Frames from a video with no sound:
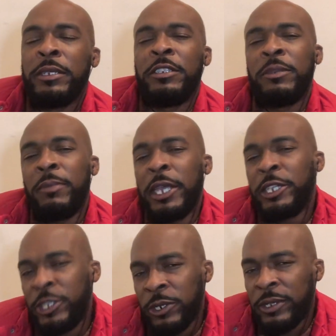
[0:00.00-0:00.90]
to make
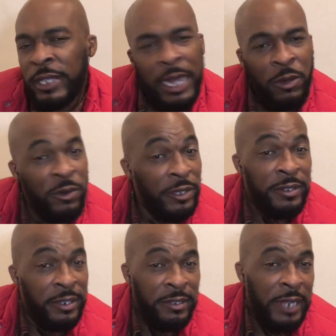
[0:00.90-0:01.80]
sure that I
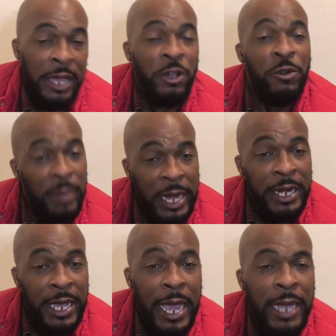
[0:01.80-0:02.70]
wasn't a
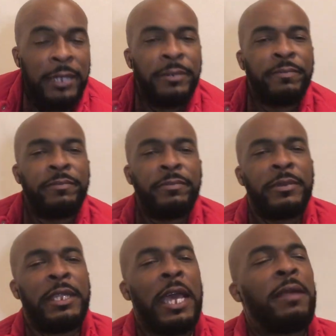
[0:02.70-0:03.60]
psychomaniac
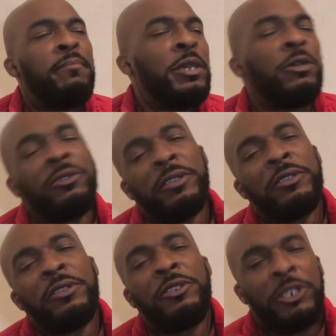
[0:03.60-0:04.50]
that abuses
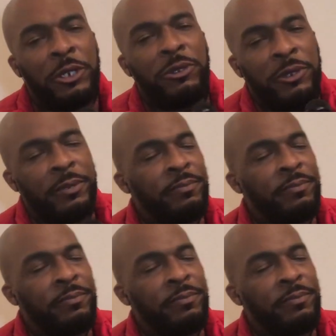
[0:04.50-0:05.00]
his children.